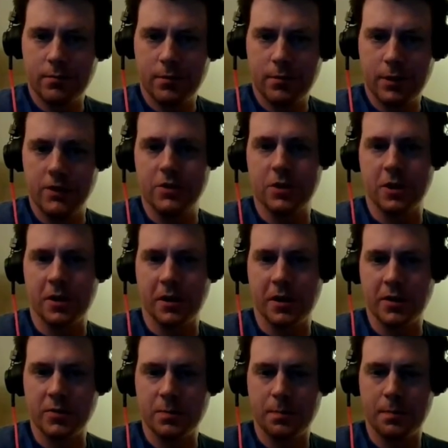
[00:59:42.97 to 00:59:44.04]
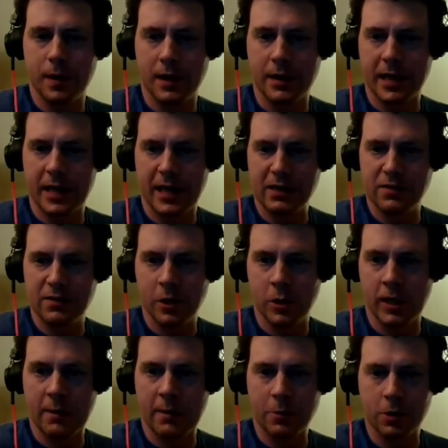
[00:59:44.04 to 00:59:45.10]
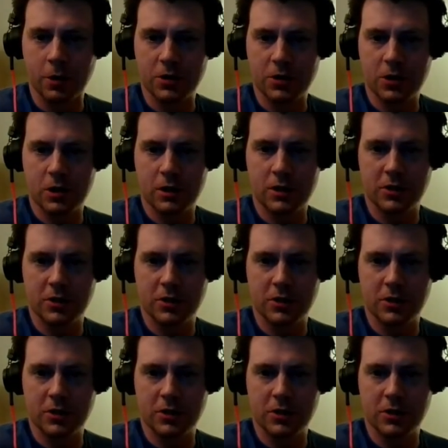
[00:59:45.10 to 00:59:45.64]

He started his podcast, Video Game Crosstalk.